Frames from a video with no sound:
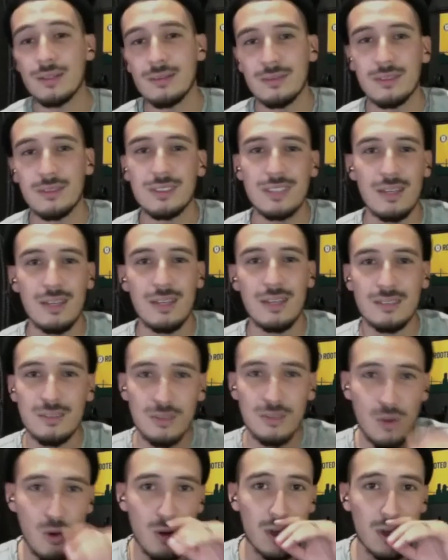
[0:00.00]
It sounds
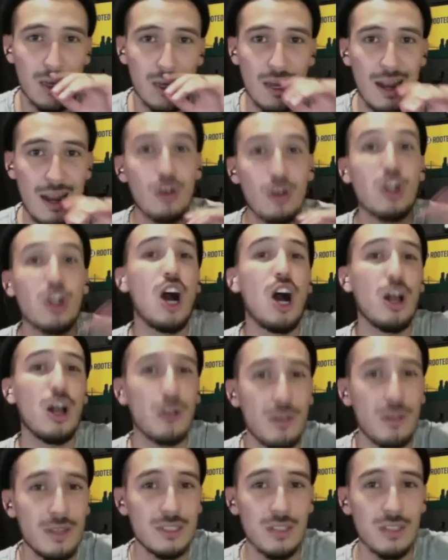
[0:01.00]
corny, and I don't call
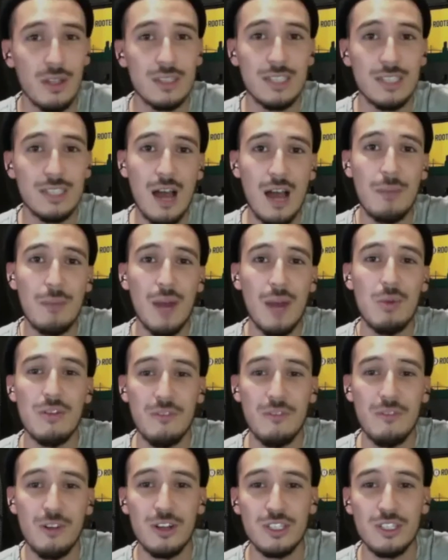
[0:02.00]
her this all the time, but I
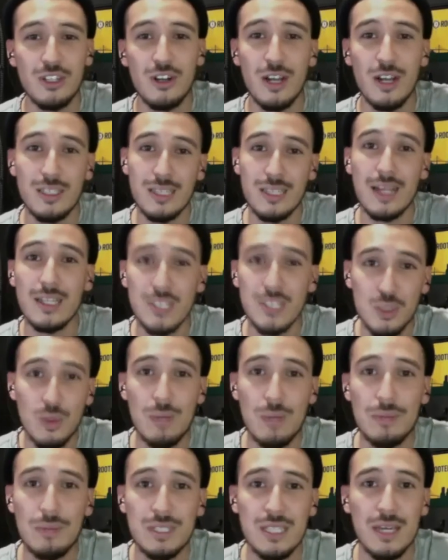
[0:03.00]
refer to her as like a
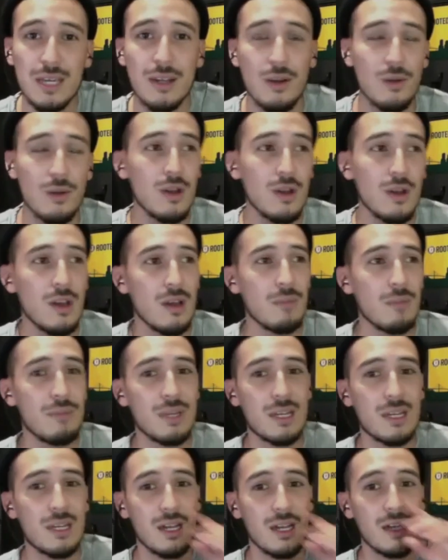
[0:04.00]
sweet potato
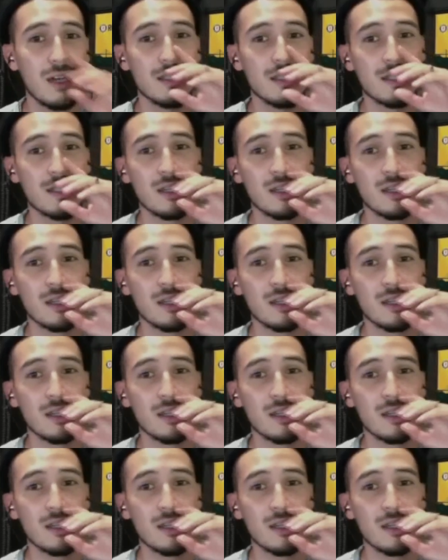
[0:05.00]
because